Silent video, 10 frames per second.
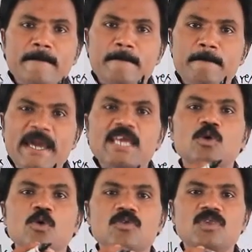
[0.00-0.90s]

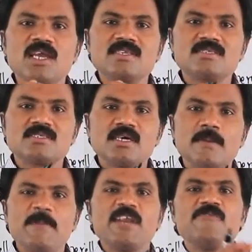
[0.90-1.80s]
Micro cells,
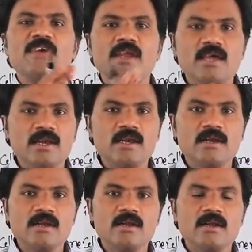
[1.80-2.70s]

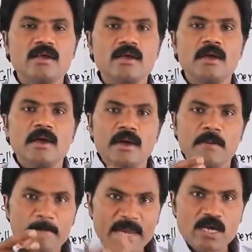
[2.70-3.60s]
peripheral.
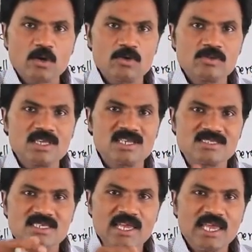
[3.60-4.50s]
Macro
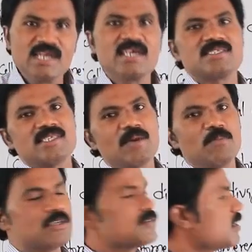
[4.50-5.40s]
cells, inner cell
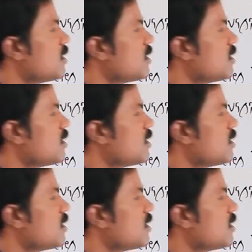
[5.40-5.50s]
mass and